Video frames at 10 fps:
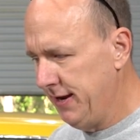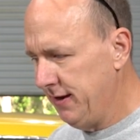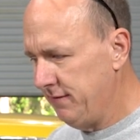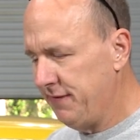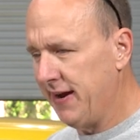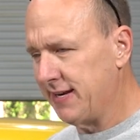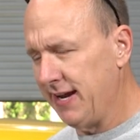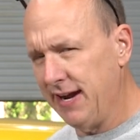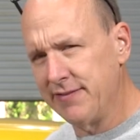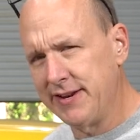In fact,
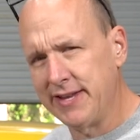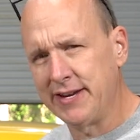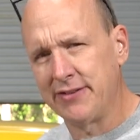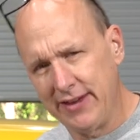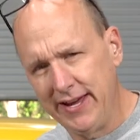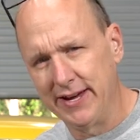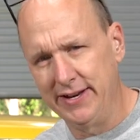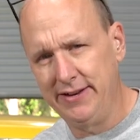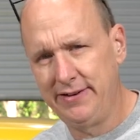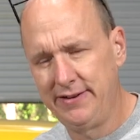everything is
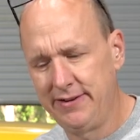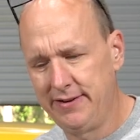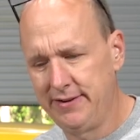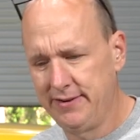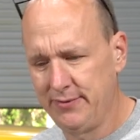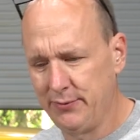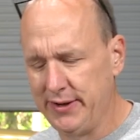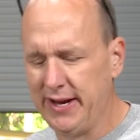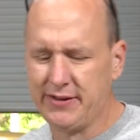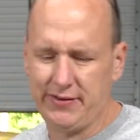in,
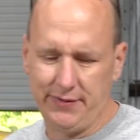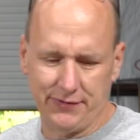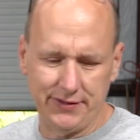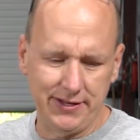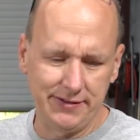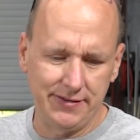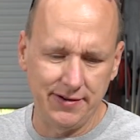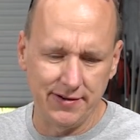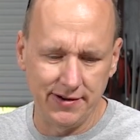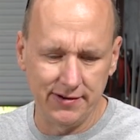except for the
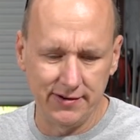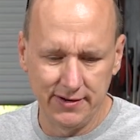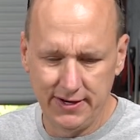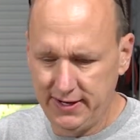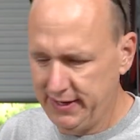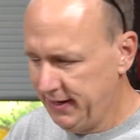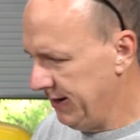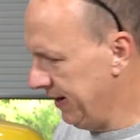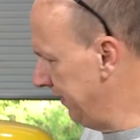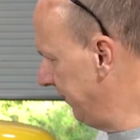interior,
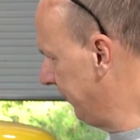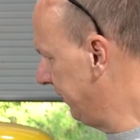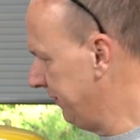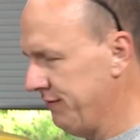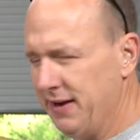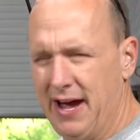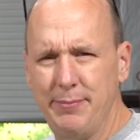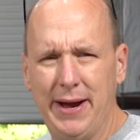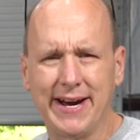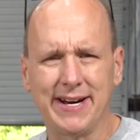and the hood's
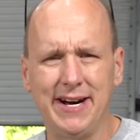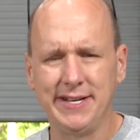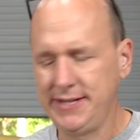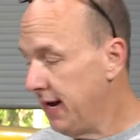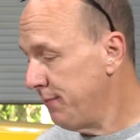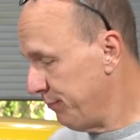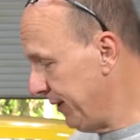not back on yet,